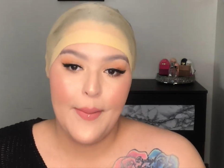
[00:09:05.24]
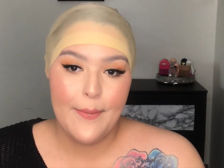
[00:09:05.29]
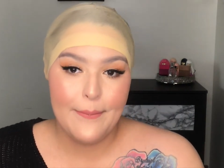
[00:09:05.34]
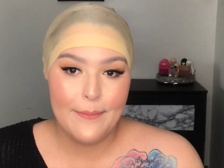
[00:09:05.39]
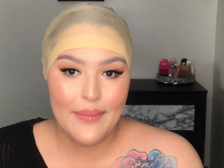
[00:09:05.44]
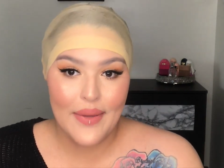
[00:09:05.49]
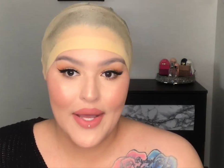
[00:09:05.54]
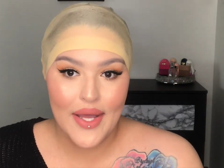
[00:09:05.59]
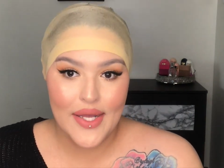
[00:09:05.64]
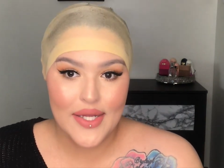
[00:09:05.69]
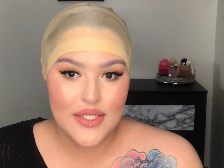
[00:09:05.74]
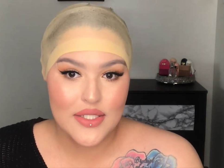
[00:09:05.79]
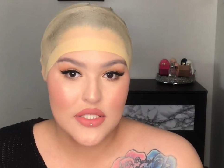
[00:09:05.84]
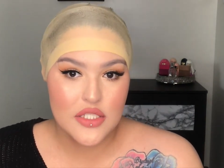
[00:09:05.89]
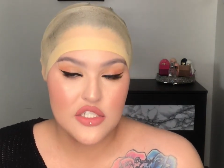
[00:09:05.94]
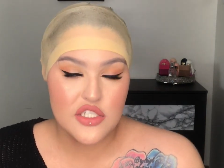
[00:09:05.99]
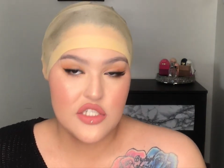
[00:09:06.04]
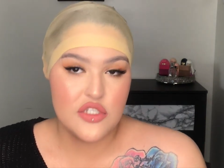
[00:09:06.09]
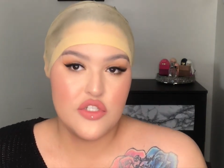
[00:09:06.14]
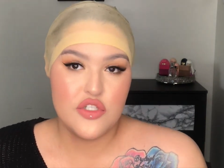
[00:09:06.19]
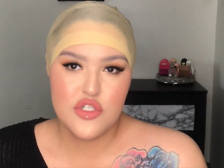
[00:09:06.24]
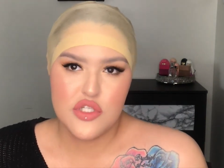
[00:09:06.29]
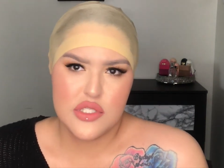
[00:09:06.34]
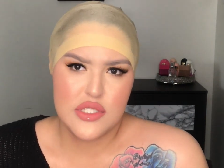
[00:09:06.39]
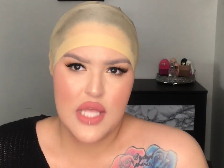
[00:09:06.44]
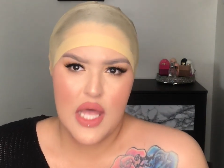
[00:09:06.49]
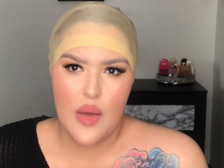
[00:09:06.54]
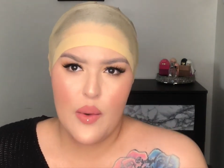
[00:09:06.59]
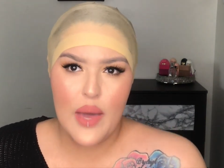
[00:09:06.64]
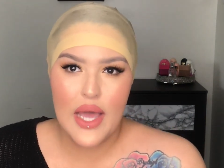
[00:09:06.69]
But this is
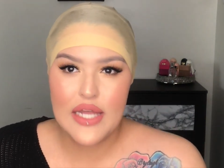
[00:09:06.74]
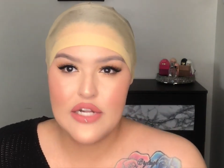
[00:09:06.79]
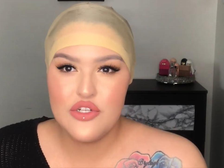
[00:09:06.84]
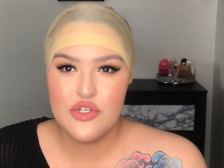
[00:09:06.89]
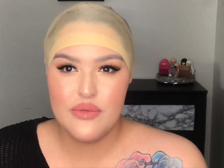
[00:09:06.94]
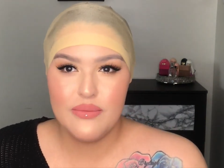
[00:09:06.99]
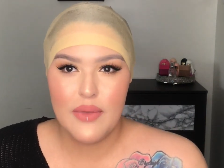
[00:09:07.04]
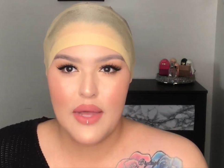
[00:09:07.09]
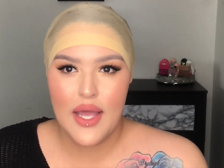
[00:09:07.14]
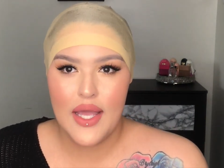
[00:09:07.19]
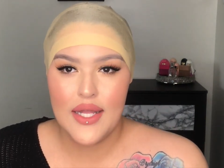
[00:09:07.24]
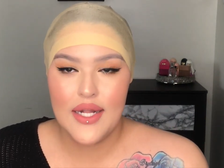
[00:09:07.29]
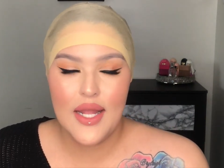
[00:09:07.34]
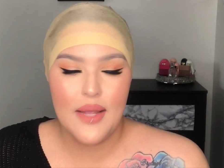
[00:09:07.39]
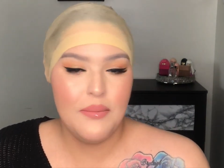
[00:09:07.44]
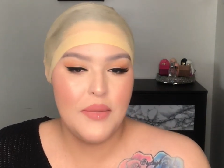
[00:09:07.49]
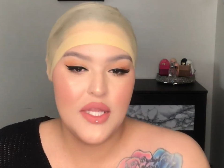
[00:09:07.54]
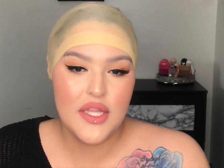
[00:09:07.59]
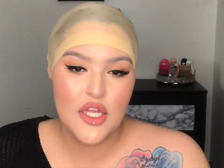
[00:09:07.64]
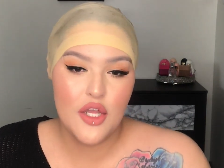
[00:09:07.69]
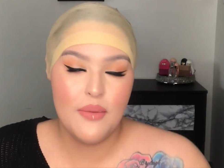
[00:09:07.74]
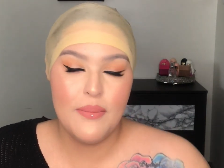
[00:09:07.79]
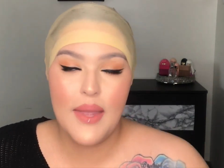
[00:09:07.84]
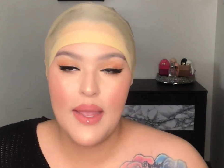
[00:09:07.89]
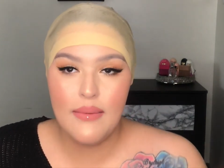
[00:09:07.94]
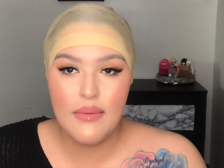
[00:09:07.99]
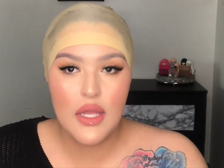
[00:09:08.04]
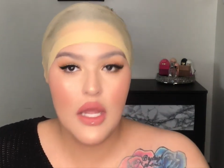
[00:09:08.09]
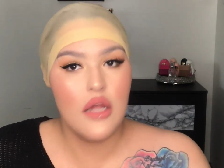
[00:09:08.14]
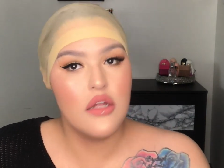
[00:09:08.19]
just how I do mine. I mean, there
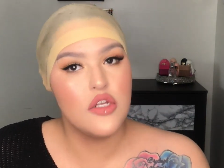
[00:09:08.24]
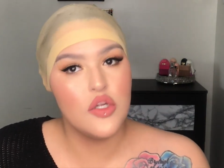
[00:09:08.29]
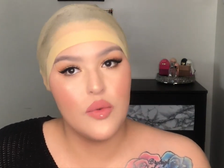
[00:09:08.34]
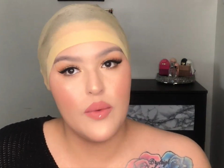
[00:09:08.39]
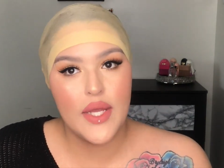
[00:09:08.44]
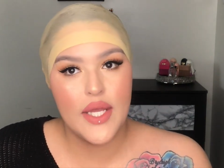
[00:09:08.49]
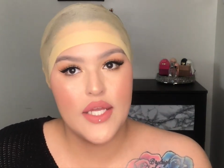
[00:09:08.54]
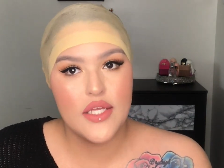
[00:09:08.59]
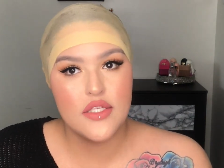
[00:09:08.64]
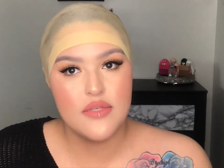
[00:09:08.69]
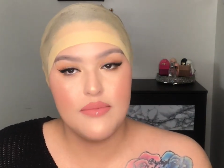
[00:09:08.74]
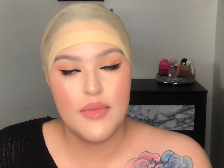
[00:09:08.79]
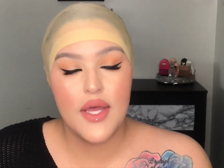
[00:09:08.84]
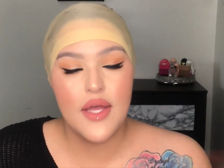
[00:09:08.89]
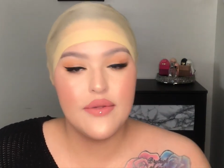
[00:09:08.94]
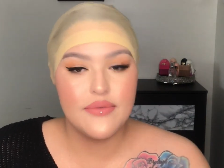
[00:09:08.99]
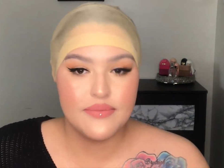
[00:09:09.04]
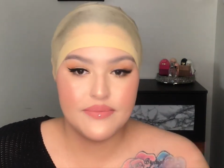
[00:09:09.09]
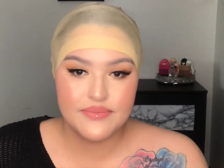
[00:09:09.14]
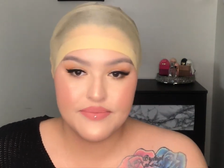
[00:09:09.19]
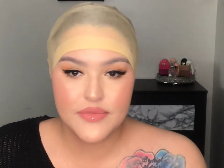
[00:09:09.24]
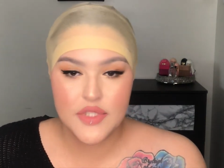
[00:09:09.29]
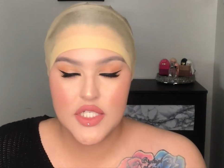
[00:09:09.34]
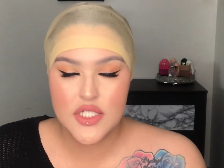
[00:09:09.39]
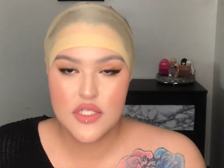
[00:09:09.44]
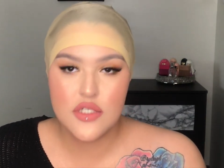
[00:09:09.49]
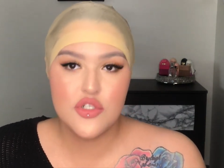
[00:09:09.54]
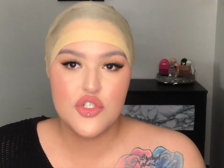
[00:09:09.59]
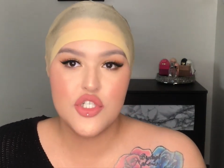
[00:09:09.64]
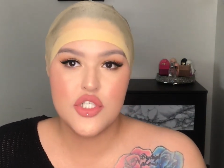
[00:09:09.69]
may be other ways, but
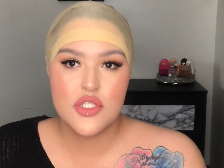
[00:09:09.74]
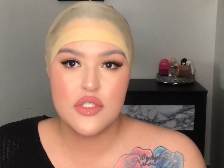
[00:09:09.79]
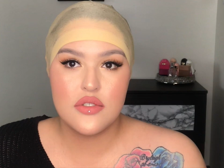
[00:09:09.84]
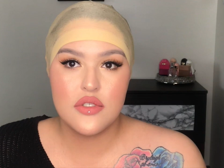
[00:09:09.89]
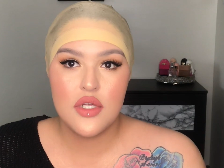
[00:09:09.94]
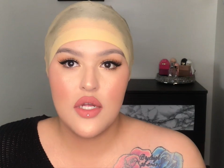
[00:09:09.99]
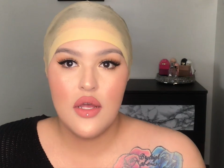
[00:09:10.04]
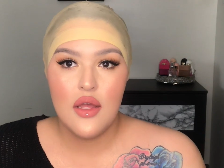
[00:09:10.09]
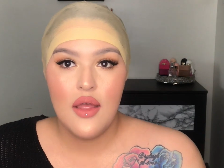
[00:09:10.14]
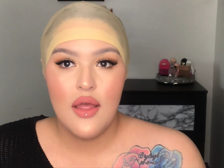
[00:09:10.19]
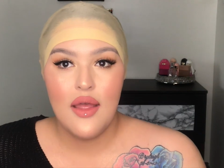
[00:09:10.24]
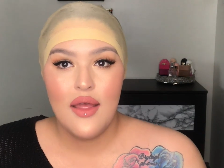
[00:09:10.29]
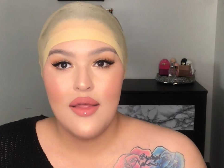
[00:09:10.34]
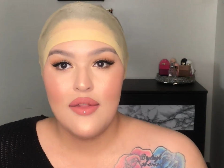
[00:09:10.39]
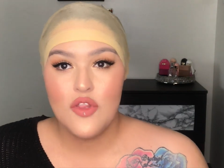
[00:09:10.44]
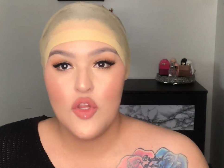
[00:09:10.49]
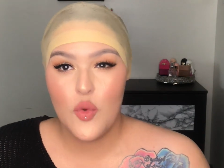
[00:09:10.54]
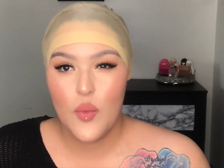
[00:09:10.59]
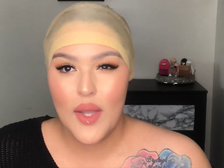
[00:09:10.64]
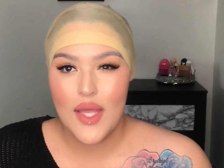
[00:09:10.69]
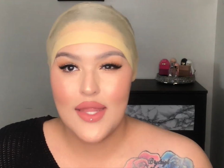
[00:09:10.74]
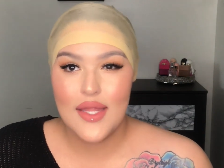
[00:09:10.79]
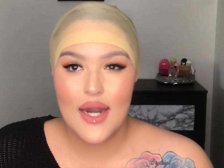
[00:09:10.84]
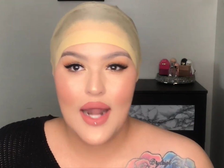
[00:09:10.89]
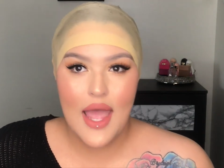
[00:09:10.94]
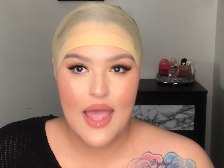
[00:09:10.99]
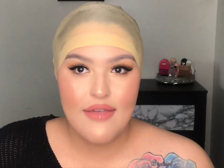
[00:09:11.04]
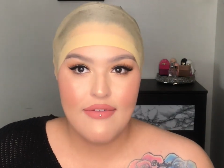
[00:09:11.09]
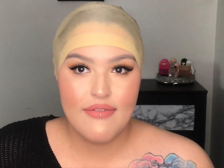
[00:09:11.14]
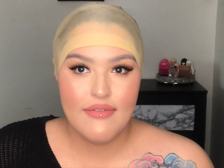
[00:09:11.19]
this is just the way that
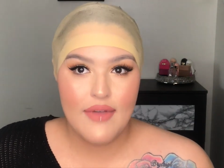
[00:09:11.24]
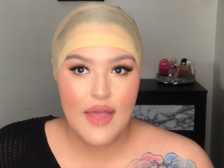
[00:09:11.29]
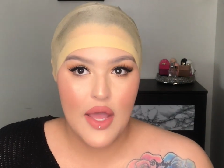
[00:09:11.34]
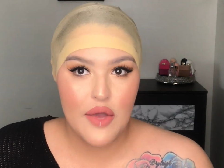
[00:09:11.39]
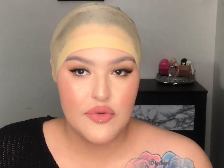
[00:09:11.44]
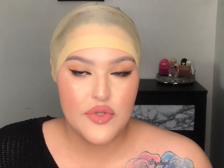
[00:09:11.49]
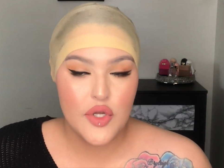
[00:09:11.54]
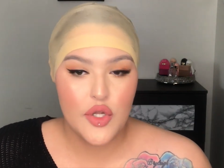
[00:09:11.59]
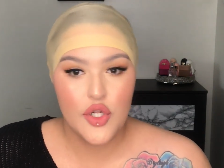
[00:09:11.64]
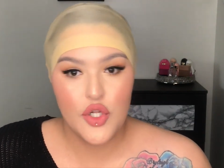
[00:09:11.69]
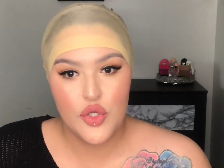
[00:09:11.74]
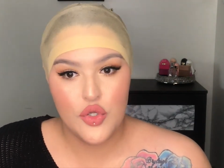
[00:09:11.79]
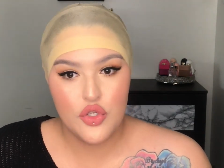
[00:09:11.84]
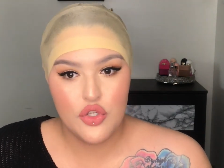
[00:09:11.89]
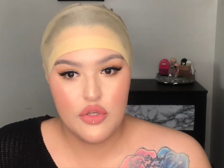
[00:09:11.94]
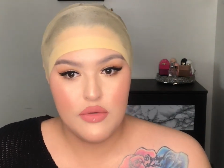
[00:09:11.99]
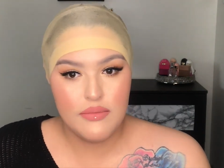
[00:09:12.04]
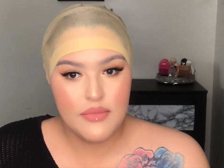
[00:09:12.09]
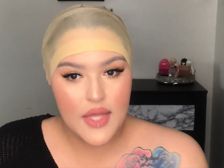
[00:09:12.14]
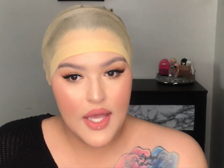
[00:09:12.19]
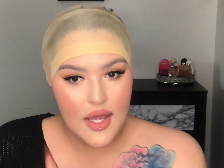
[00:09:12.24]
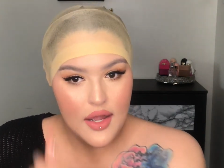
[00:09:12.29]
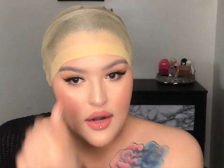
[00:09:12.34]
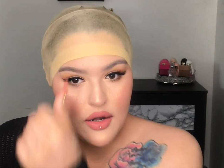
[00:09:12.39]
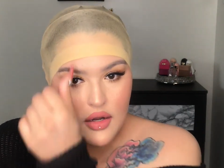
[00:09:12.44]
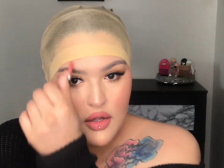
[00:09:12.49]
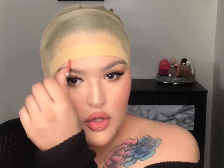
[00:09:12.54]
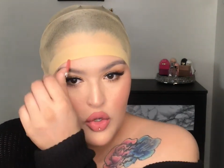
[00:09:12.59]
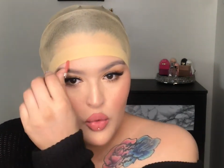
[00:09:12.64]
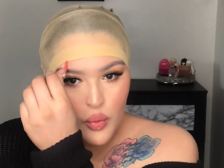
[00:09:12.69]
I found on YouTube that
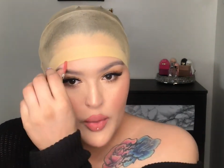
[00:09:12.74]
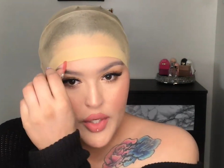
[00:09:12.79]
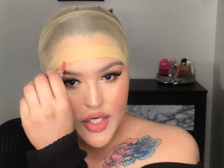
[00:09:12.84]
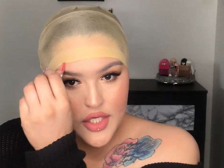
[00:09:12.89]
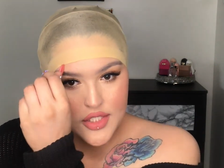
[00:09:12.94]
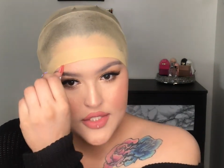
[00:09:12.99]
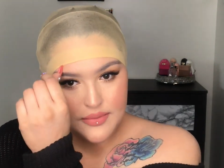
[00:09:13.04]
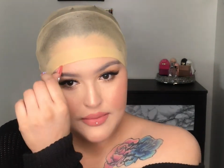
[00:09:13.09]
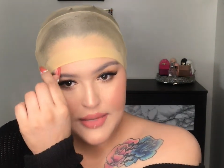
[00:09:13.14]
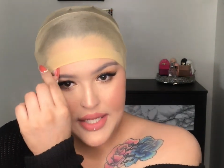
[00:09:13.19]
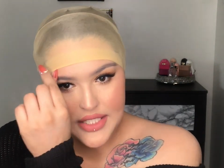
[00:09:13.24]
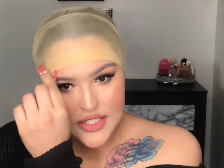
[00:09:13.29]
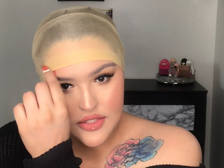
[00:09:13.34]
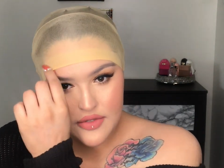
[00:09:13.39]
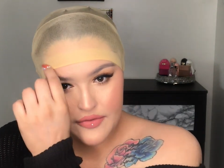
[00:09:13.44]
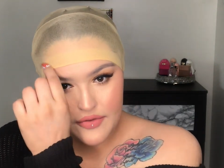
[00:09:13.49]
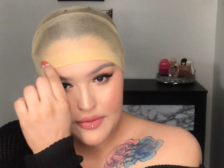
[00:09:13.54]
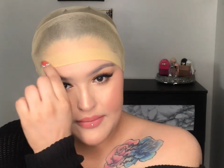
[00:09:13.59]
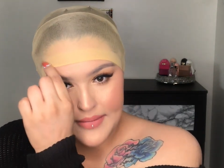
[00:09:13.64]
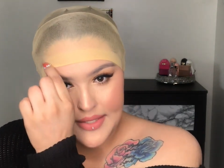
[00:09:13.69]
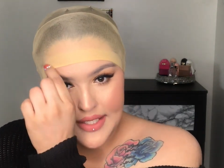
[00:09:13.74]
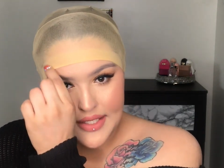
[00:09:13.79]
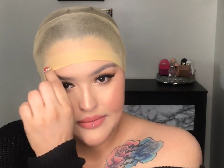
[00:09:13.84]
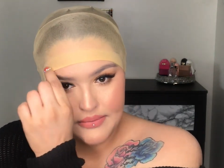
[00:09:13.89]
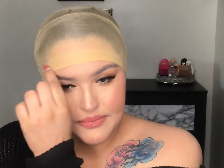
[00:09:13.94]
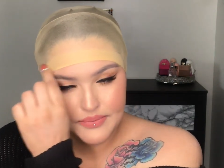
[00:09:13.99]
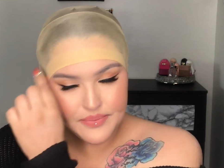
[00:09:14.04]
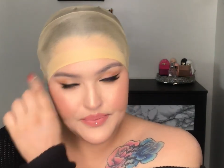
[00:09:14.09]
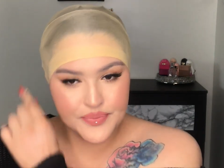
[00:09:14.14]
works best for me.